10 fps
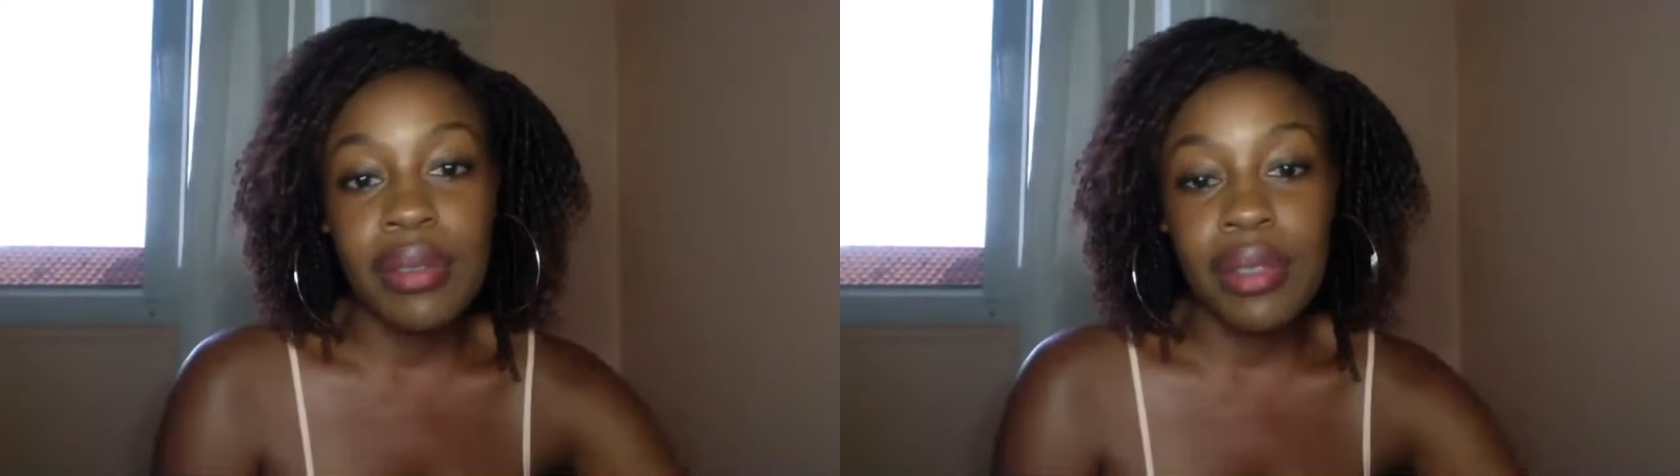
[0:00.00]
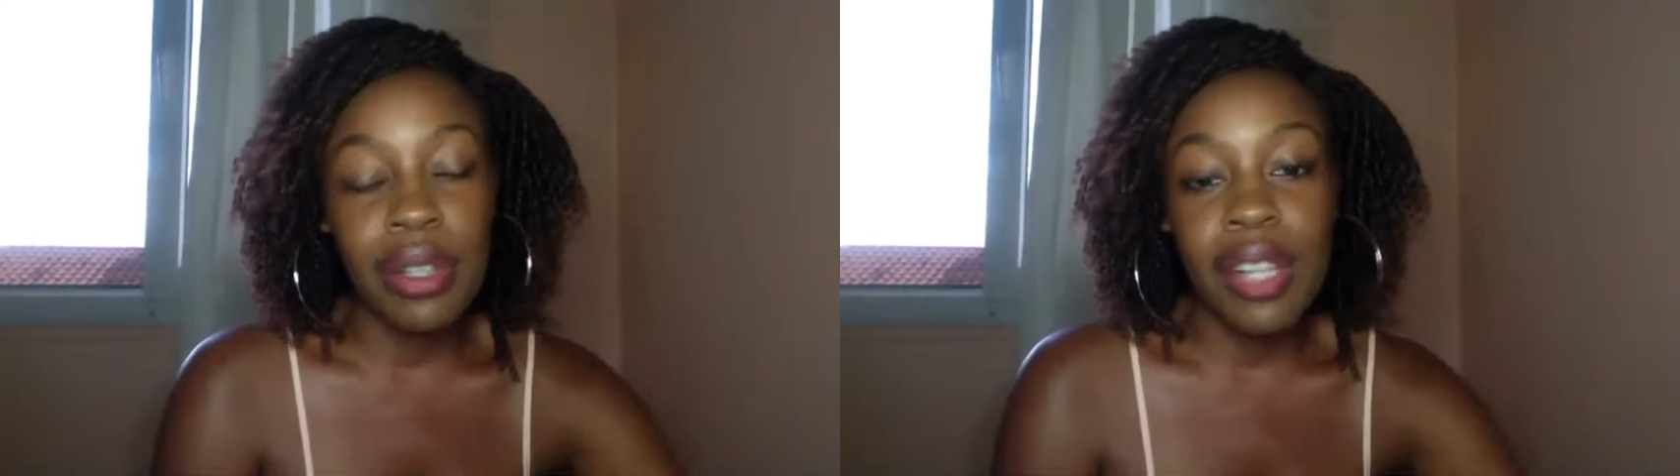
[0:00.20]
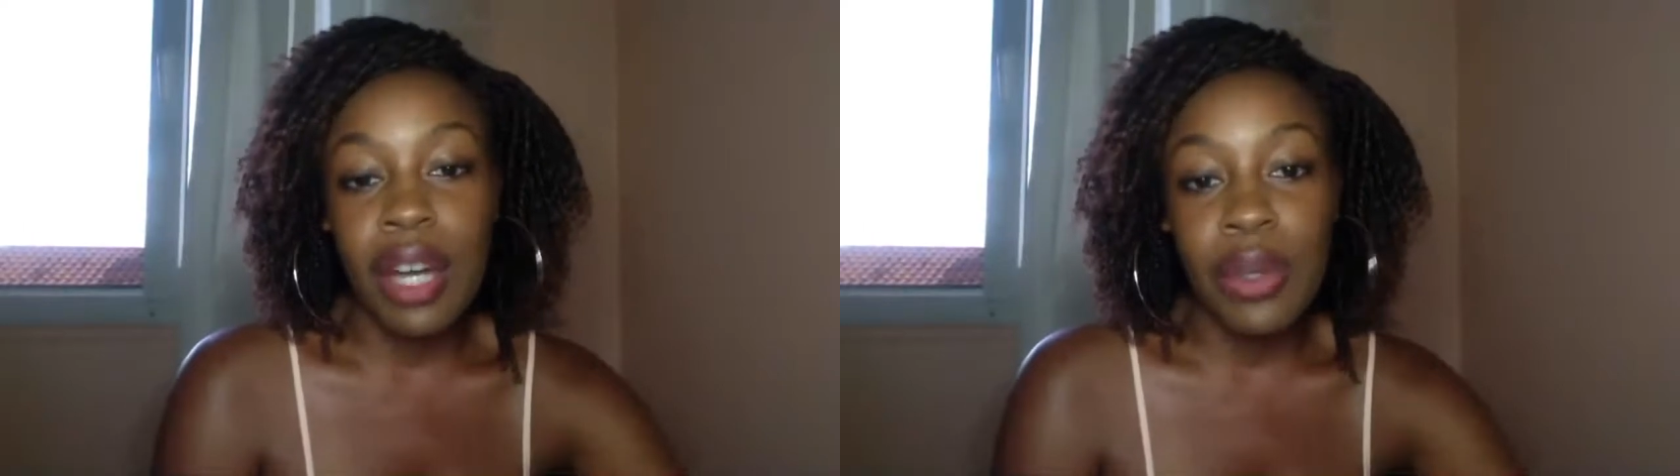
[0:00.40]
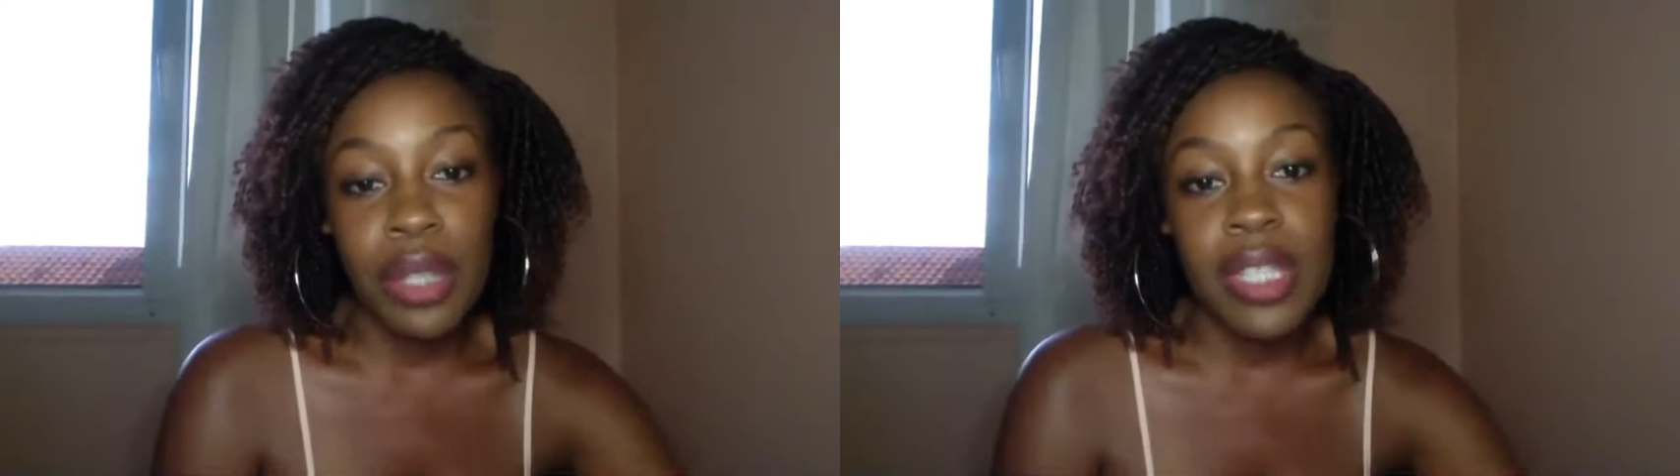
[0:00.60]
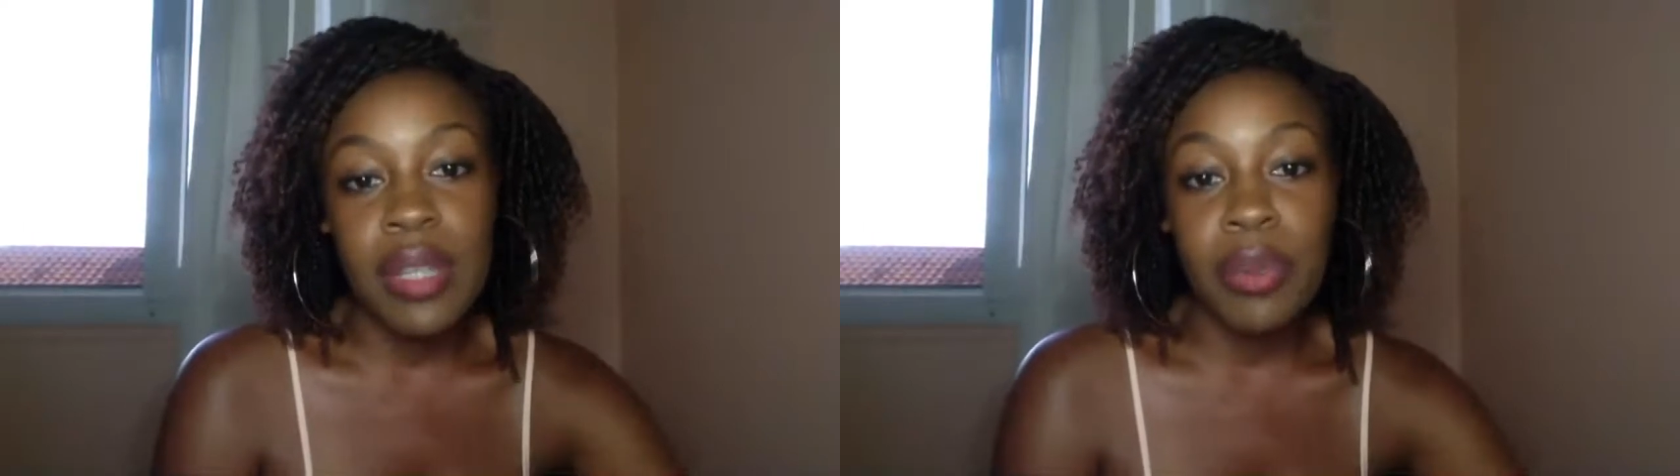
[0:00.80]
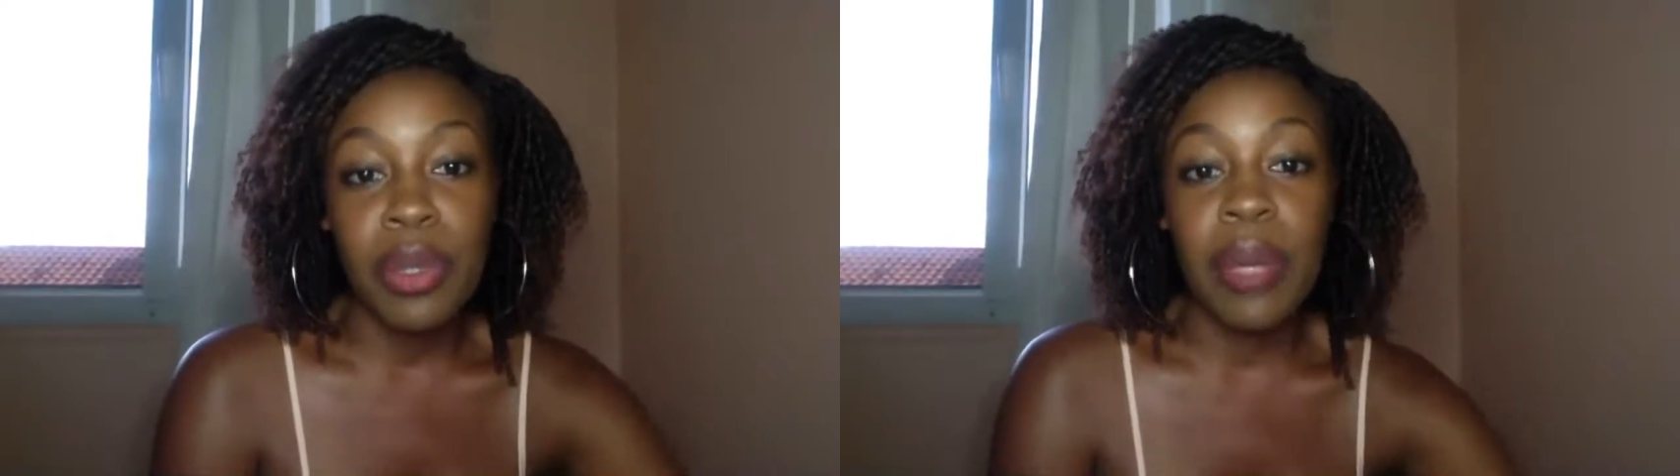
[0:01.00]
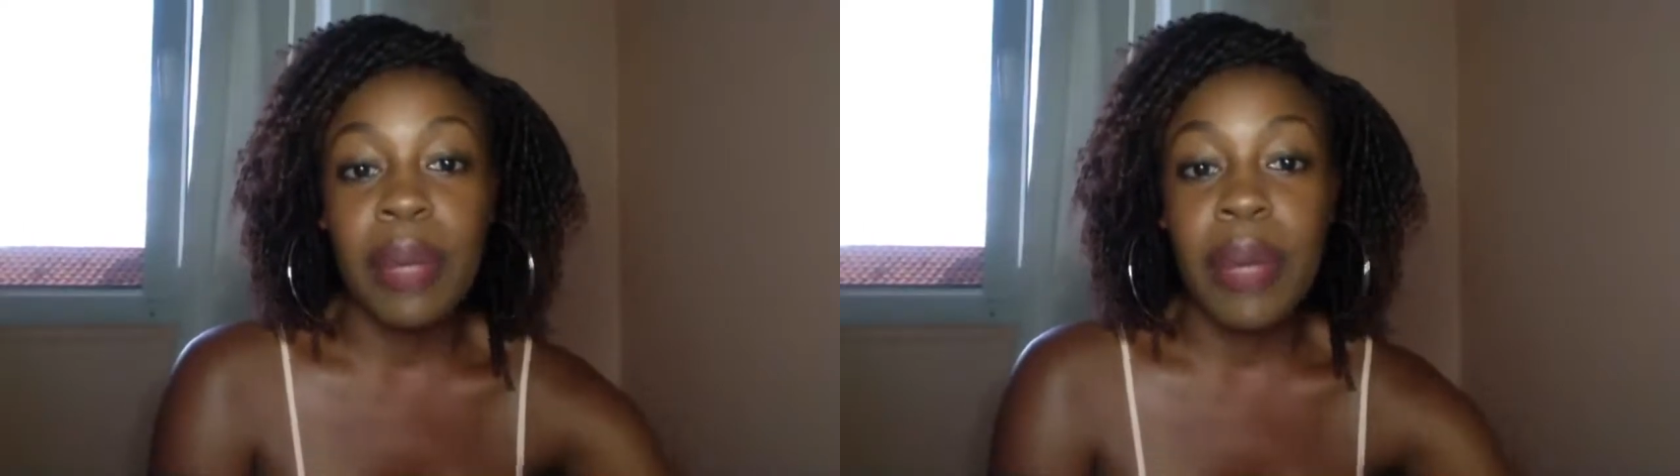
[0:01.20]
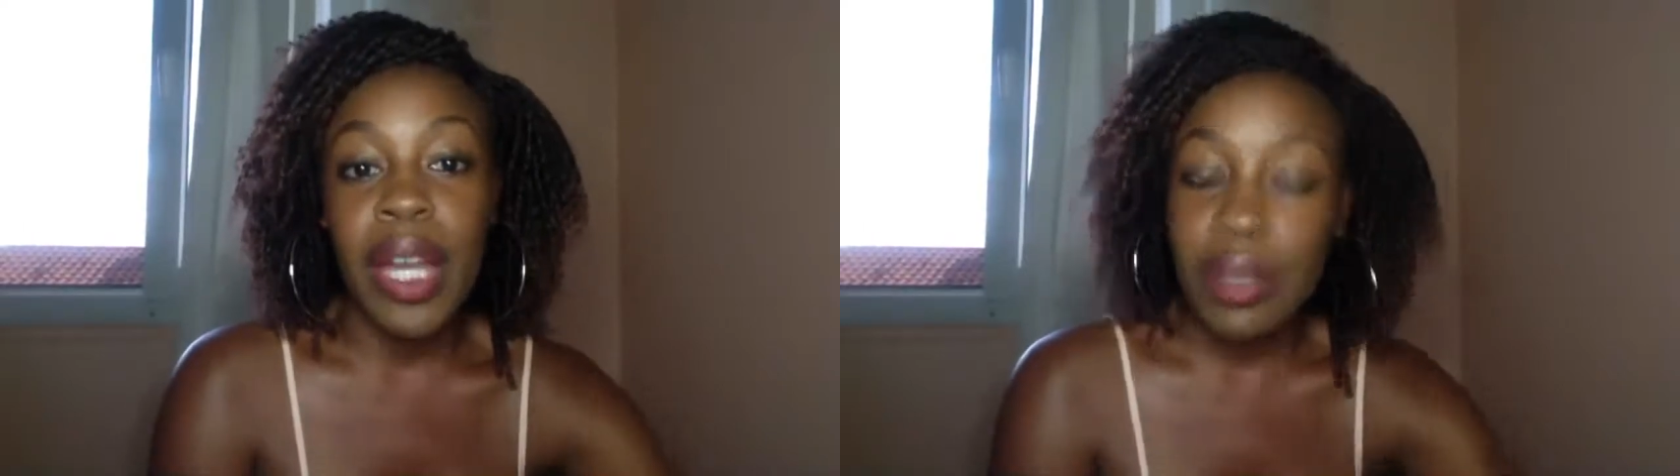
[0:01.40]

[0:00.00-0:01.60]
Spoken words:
on how you can support by buying the